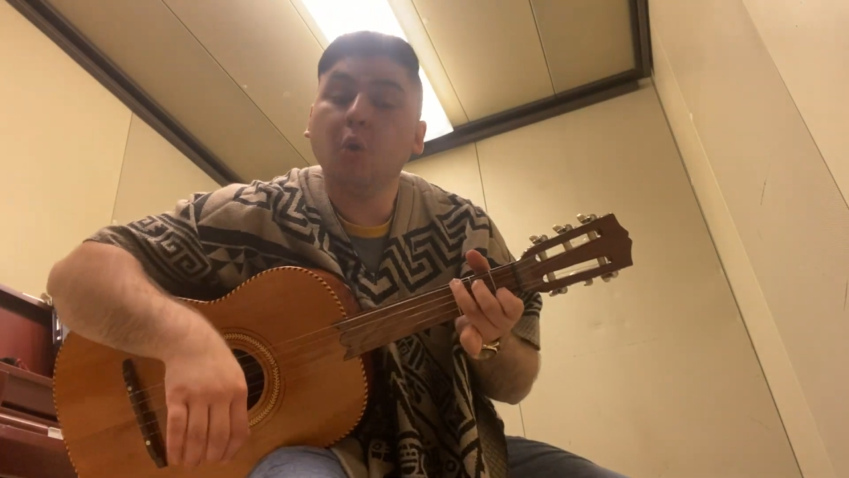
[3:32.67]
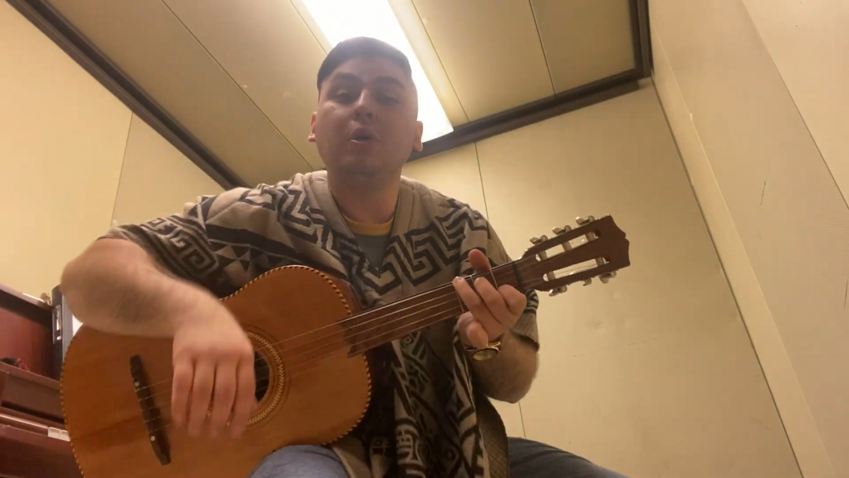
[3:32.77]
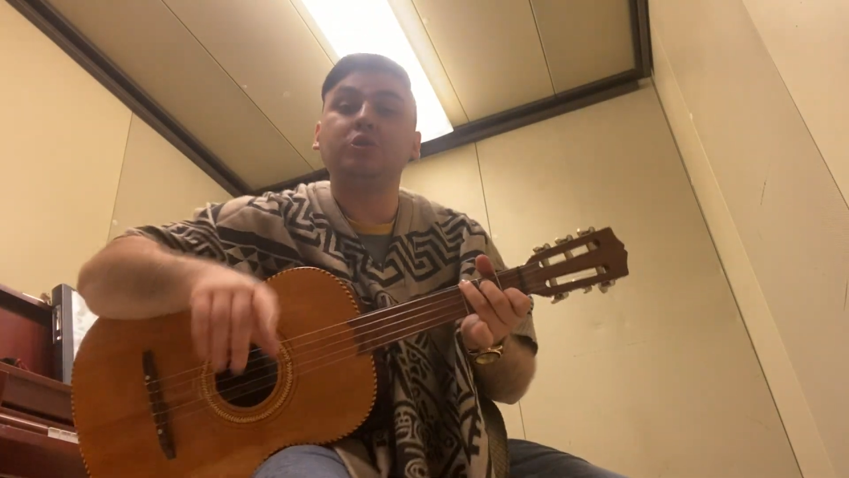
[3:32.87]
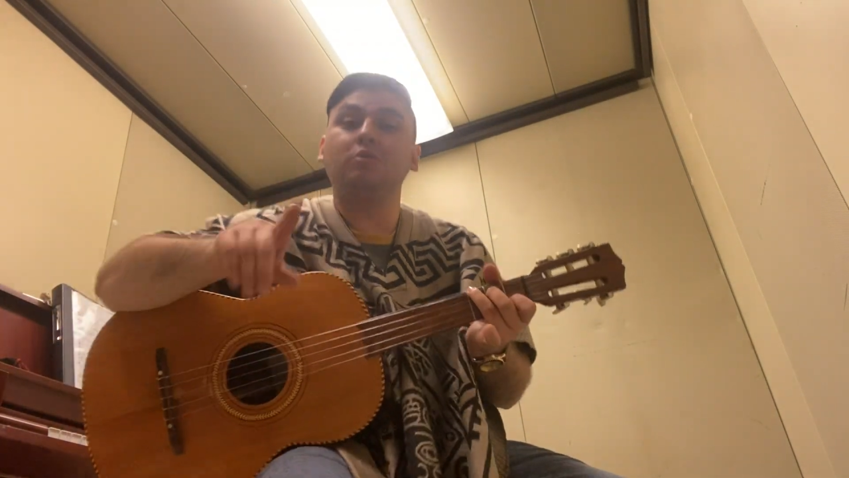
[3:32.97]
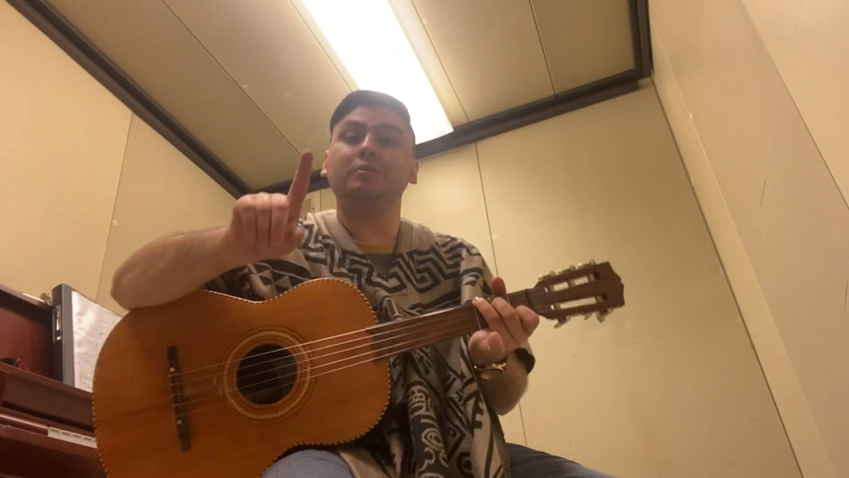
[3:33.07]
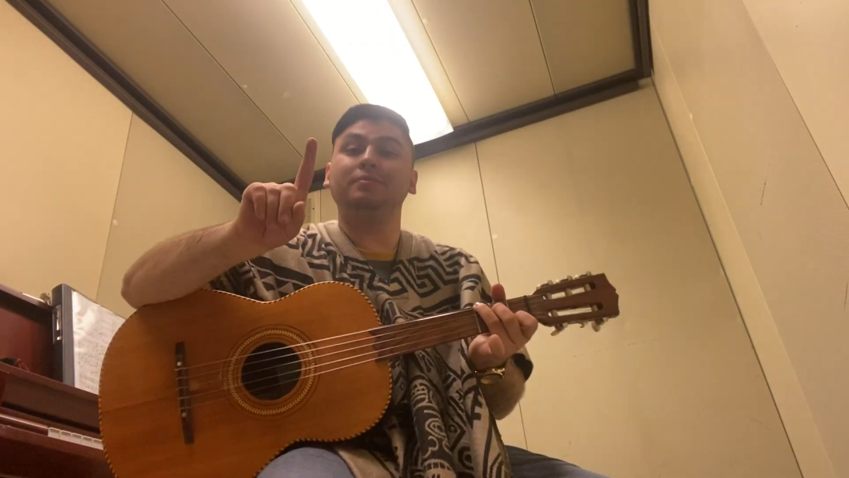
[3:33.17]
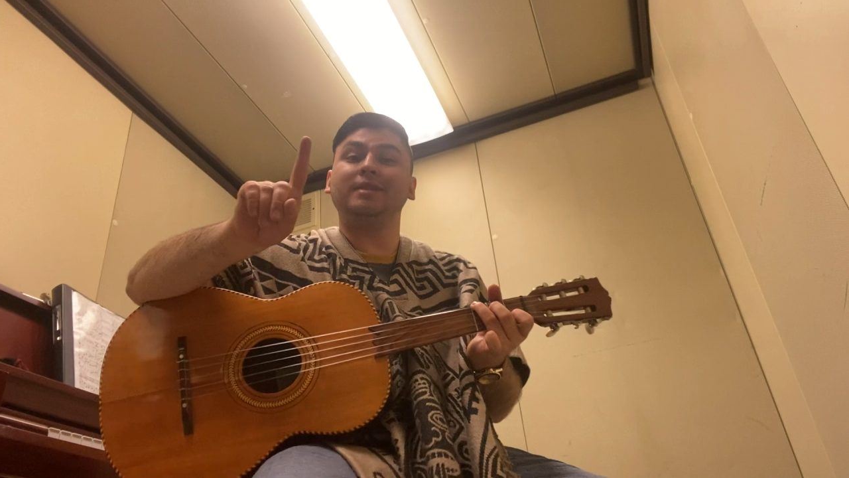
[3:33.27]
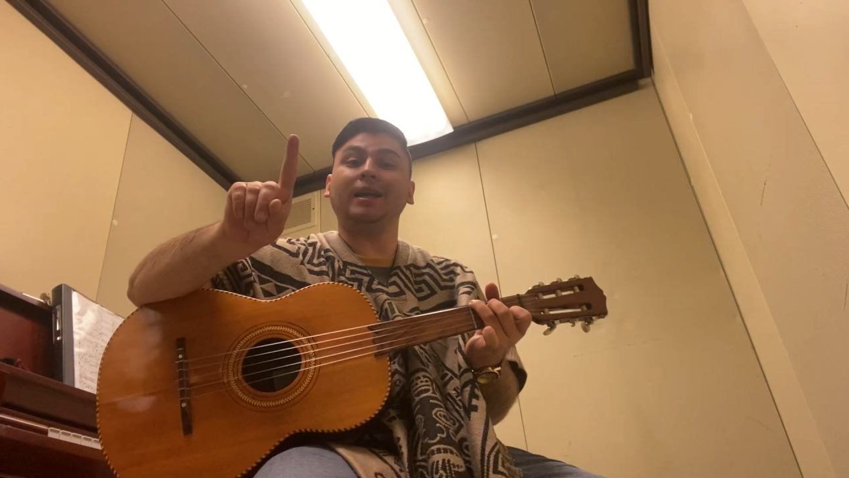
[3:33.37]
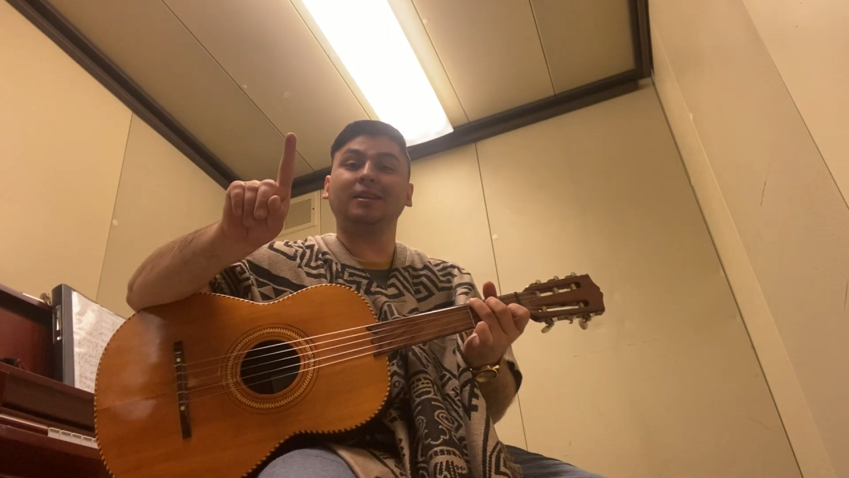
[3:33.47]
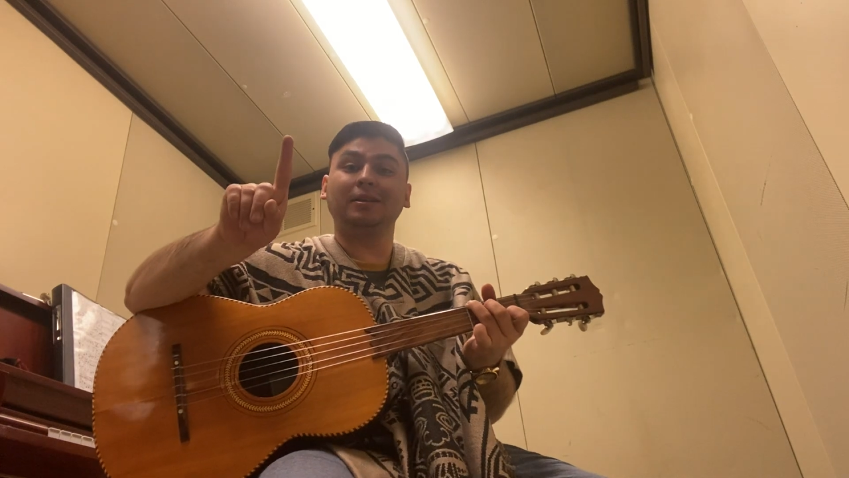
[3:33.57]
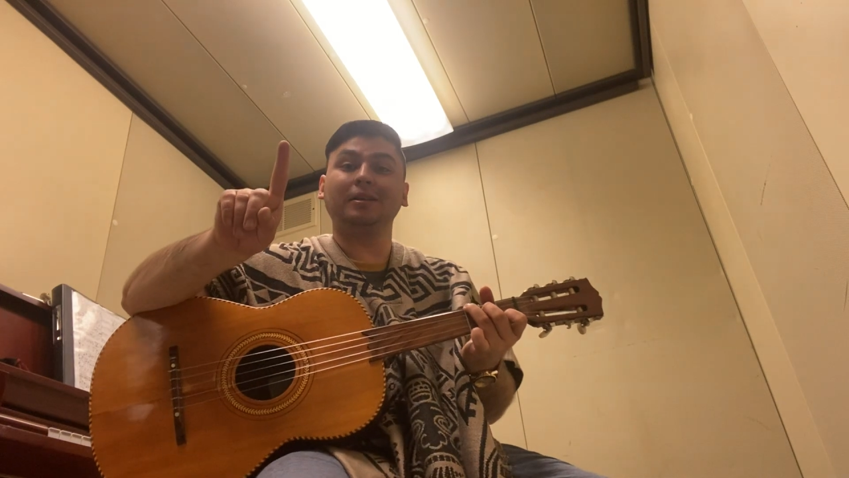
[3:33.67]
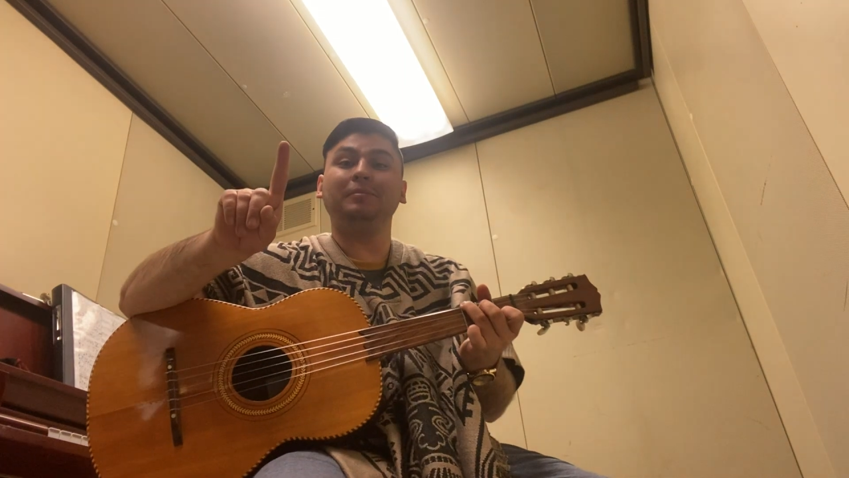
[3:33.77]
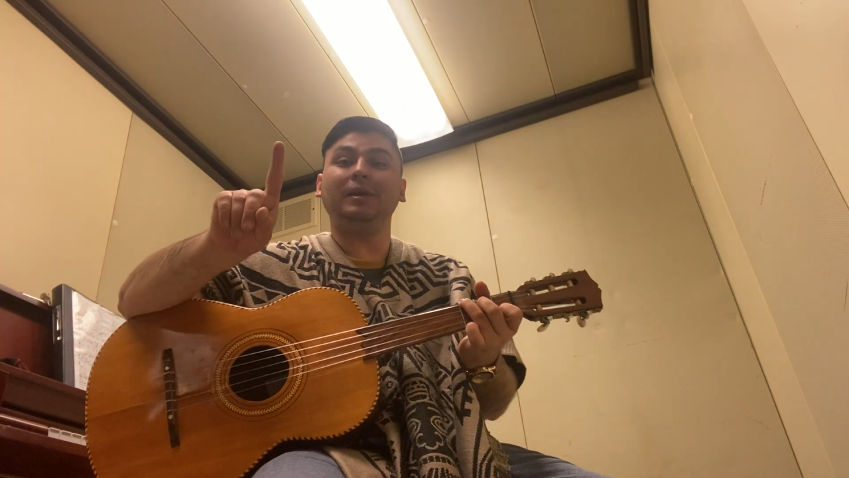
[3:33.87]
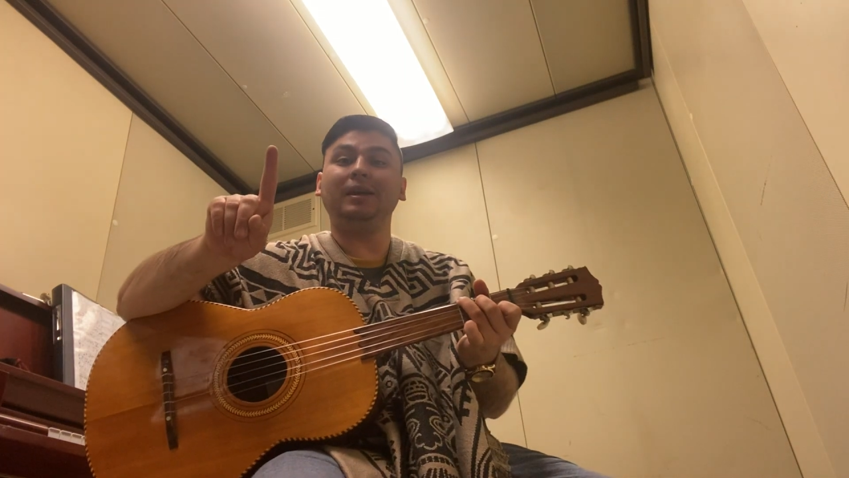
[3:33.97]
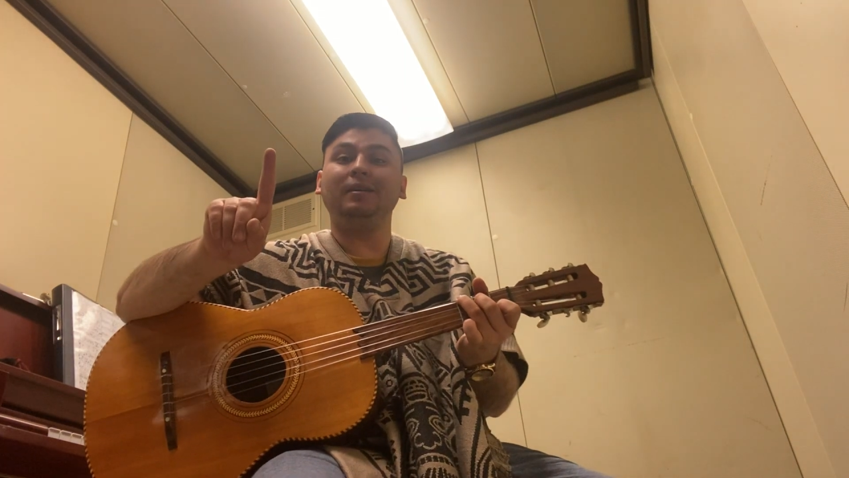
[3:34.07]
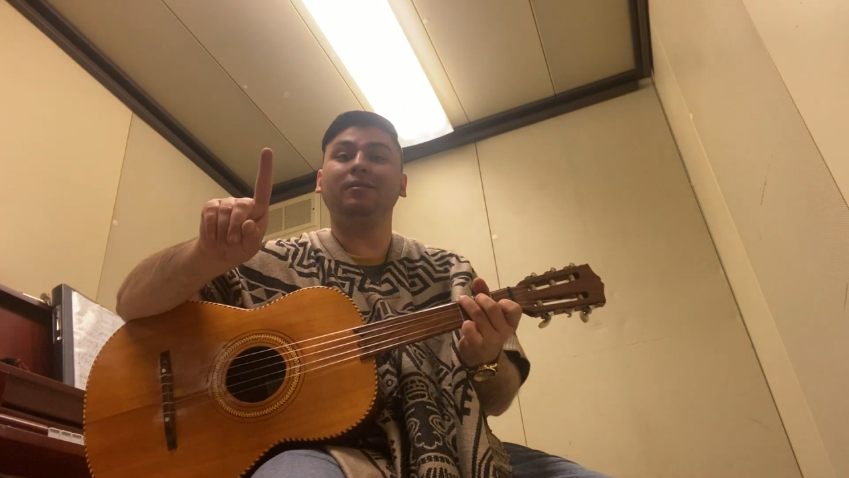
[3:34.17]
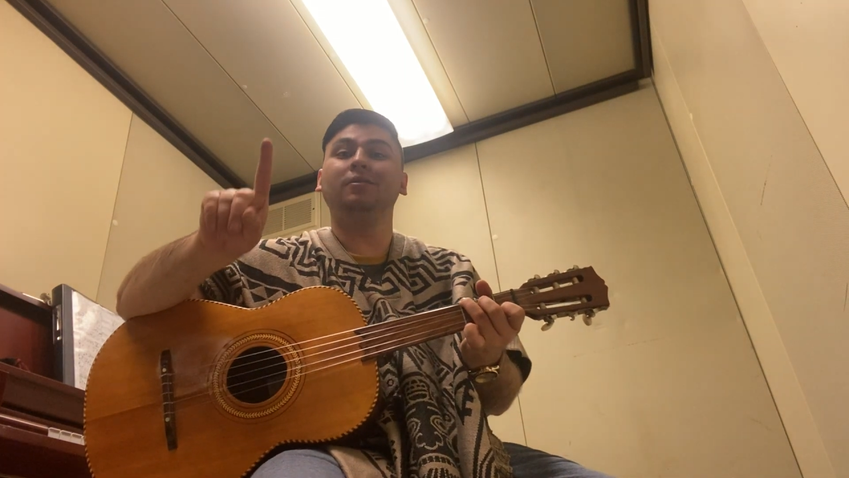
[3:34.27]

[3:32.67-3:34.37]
which would technically be